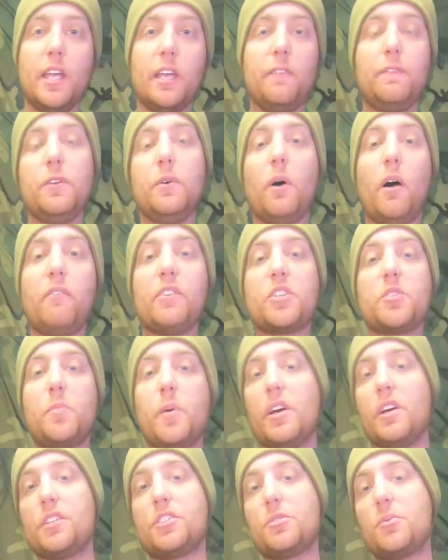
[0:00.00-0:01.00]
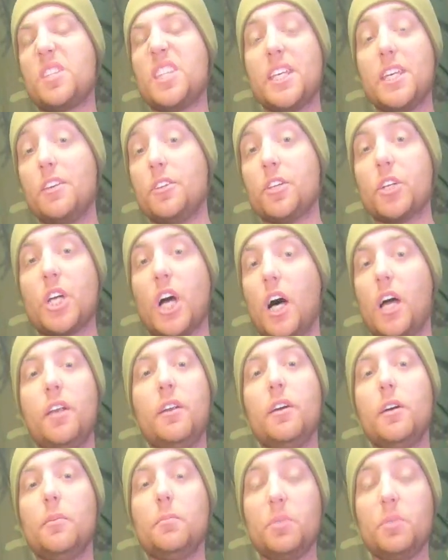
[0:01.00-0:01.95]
If you have experience with either gun,